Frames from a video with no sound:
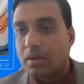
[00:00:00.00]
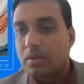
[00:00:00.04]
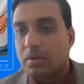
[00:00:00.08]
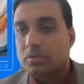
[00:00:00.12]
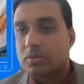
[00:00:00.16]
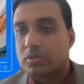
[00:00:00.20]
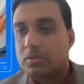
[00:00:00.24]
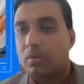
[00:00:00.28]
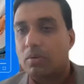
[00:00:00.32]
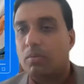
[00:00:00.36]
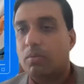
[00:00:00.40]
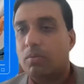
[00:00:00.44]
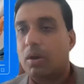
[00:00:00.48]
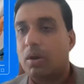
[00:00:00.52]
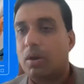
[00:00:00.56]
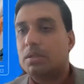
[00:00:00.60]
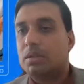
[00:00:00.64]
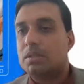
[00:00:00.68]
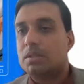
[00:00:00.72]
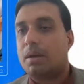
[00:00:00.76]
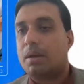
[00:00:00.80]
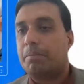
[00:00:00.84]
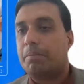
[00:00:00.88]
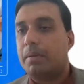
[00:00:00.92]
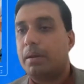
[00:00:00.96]
So what
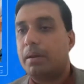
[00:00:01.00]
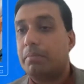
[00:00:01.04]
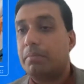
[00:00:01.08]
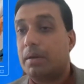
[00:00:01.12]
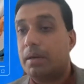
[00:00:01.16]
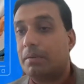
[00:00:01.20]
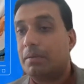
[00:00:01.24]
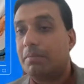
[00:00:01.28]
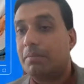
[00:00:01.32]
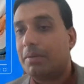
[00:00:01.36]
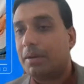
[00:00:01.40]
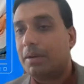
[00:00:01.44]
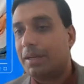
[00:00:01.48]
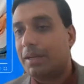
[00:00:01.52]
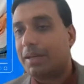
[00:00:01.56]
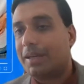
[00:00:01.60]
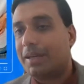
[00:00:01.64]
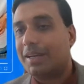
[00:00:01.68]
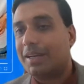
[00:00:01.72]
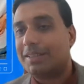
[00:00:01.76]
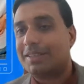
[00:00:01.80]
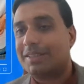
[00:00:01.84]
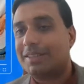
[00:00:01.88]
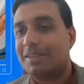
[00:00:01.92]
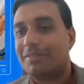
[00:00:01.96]
supplement
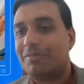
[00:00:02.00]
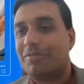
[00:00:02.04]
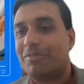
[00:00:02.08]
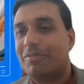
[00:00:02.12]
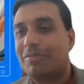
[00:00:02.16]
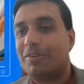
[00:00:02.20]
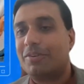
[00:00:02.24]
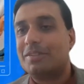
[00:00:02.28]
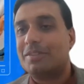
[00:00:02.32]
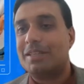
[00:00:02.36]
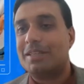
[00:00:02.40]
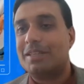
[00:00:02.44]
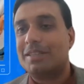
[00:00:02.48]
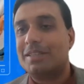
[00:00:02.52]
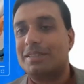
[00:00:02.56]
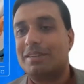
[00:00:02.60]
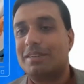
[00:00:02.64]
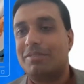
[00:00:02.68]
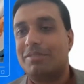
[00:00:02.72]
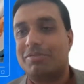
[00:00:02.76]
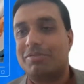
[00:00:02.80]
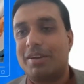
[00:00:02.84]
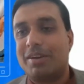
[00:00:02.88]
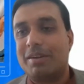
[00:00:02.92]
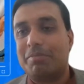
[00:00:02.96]
medication for
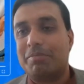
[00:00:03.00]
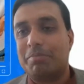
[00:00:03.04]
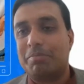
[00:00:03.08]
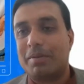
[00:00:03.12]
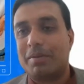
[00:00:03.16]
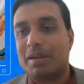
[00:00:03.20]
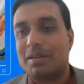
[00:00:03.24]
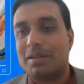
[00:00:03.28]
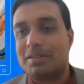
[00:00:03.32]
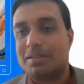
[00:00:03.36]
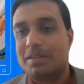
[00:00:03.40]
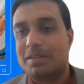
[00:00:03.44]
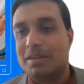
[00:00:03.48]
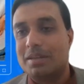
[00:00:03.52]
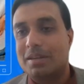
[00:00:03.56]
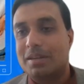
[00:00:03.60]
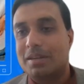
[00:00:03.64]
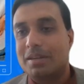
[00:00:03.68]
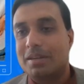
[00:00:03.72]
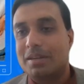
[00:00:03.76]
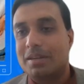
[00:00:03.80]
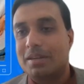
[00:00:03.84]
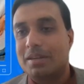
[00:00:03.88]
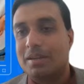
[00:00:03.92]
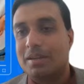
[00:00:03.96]
65 plus
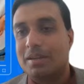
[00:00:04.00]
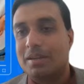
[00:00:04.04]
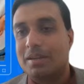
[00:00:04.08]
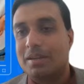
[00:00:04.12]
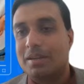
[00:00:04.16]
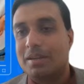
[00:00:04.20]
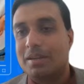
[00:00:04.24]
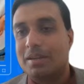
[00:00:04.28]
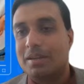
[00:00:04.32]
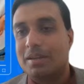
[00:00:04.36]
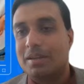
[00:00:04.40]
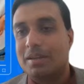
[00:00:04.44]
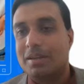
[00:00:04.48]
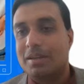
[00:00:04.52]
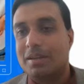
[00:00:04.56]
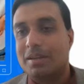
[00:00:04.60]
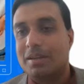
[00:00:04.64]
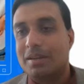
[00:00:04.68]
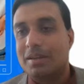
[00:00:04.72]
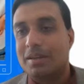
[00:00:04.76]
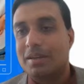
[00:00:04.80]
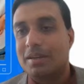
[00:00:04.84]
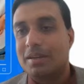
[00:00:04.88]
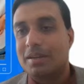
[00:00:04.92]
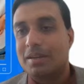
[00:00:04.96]
for
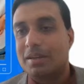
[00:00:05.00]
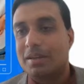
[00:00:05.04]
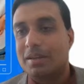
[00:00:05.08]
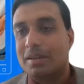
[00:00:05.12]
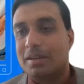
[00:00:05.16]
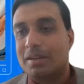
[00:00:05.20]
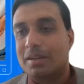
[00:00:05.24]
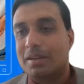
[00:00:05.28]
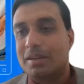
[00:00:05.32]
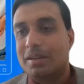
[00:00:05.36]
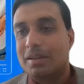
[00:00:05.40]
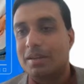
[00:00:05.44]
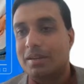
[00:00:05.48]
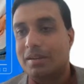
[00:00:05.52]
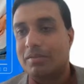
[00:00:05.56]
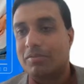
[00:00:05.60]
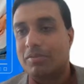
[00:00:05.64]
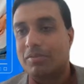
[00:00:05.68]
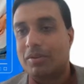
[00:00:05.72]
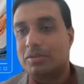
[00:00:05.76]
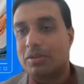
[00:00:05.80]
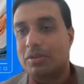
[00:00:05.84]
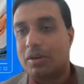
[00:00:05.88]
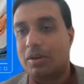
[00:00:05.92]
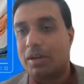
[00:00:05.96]
joint
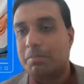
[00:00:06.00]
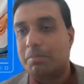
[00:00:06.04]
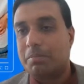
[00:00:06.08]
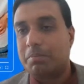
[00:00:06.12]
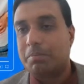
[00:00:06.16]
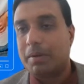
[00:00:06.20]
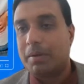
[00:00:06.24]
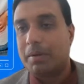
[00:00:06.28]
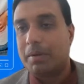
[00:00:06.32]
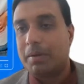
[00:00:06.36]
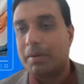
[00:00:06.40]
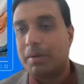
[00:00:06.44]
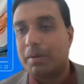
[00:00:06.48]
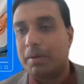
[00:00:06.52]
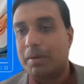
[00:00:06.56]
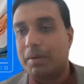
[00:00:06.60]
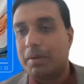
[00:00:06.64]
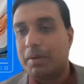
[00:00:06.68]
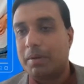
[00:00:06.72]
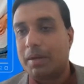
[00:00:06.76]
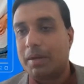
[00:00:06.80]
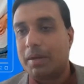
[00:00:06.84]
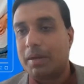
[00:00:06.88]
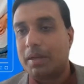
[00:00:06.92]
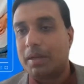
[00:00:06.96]
pains and
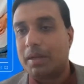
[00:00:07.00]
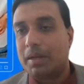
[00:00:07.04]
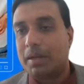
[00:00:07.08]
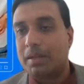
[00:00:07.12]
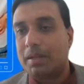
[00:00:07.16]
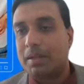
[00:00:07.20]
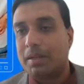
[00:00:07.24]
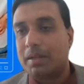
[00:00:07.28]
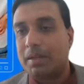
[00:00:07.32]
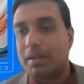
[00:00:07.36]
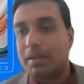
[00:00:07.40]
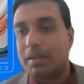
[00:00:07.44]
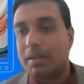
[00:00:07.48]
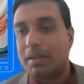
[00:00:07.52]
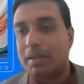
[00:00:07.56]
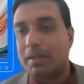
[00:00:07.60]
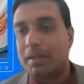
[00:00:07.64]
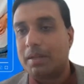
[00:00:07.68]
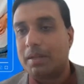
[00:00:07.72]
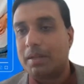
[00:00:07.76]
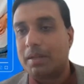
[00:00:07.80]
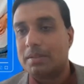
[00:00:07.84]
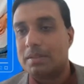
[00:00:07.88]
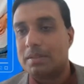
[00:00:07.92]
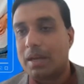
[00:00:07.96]
general fitness?
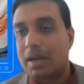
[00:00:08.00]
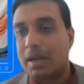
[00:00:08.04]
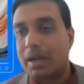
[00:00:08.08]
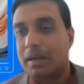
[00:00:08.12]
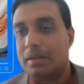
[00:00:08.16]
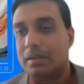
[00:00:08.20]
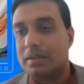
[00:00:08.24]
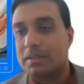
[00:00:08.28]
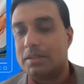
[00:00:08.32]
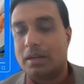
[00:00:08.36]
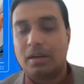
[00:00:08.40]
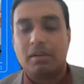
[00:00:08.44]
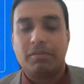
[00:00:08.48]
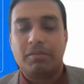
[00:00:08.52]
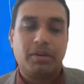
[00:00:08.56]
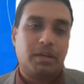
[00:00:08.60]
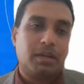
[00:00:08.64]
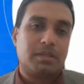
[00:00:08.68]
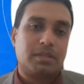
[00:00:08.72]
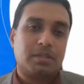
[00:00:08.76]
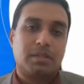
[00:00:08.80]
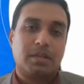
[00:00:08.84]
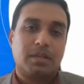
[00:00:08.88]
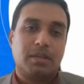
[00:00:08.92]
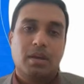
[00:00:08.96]
General
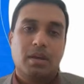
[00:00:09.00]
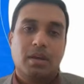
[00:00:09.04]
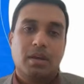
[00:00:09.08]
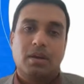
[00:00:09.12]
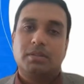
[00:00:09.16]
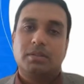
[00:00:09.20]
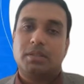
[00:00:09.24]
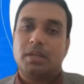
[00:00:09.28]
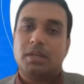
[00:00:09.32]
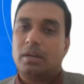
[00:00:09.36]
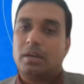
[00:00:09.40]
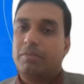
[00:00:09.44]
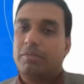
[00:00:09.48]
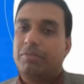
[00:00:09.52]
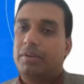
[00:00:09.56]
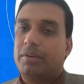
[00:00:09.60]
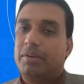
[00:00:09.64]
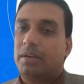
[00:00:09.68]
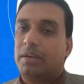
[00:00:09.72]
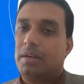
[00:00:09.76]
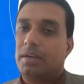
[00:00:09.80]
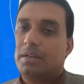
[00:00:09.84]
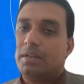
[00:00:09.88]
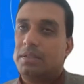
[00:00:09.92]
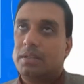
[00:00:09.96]
fitness 65
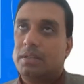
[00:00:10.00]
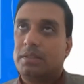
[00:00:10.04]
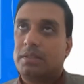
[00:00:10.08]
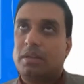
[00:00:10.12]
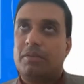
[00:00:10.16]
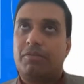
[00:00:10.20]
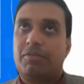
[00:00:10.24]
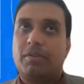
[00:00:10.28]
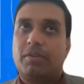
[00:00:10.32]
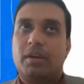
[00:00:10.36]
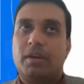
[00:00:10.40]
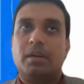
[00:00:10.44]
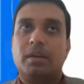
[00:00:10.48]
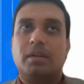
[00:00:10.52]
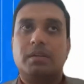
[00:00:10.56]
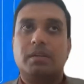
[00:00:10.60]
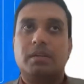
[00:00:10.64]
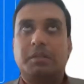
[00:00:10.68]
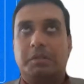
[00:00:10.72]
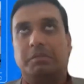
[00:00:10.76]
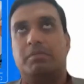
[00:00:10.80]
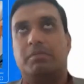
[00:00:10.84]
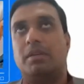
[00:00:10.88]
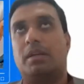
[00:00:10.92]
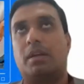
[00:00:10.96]
years, we
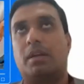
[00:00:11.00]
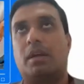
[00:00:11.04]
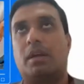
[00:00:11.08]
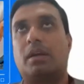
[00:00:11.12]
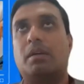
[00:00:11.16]
recommend